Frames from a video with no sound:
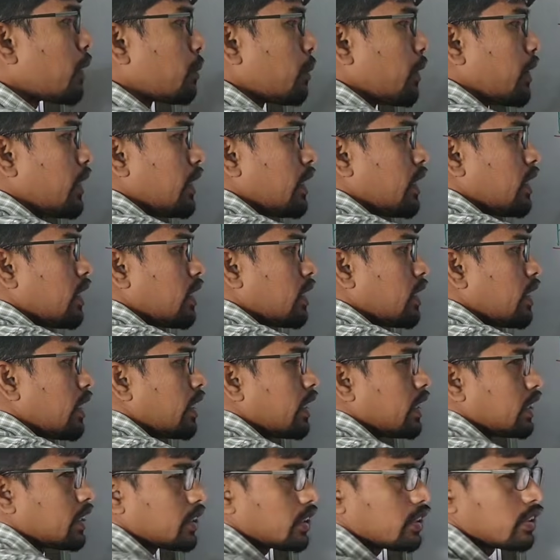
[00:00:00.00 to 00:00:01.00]
perpendicular
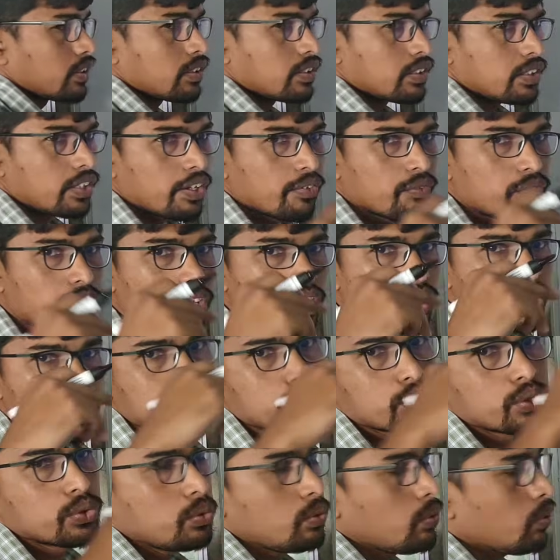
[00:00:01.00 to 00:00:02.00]
direction. They
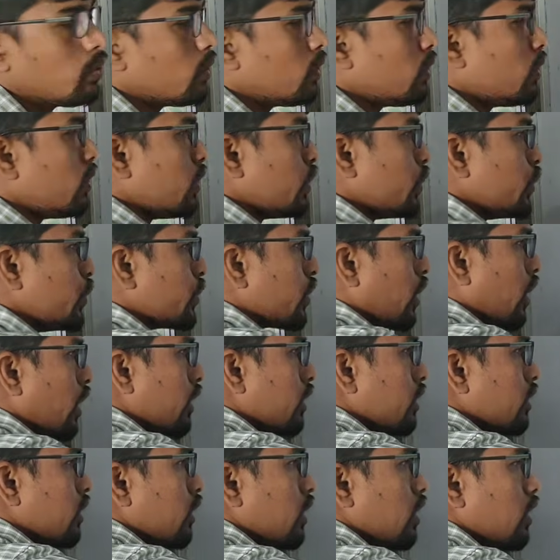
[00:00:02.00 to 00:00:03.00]
wants to
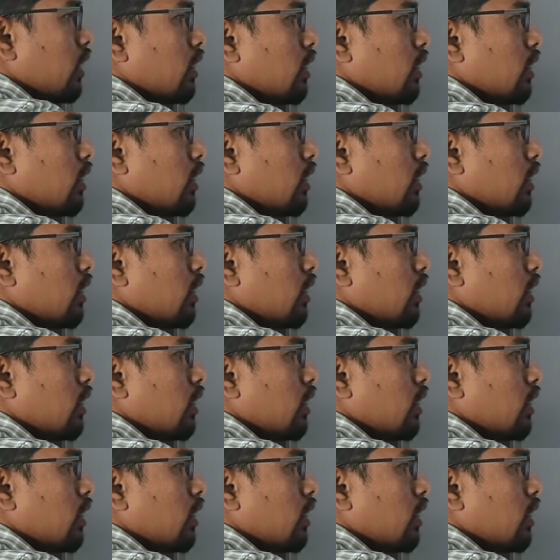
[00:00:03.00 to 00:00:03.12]
join